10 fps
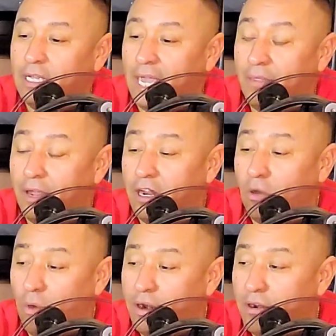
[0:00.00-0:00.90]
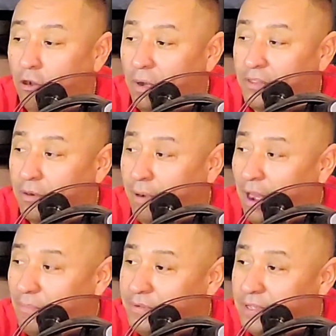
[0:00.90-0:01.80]
and they're gonna want to know about their
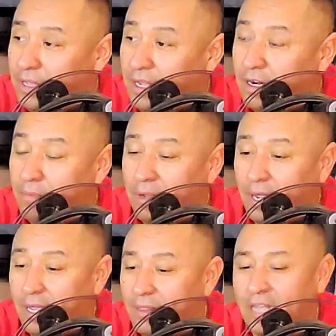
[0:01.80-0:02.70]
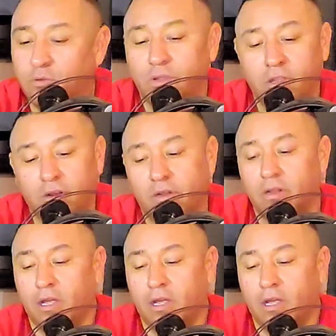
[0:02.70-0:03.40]
pops, and they're gonna be like, and that's when your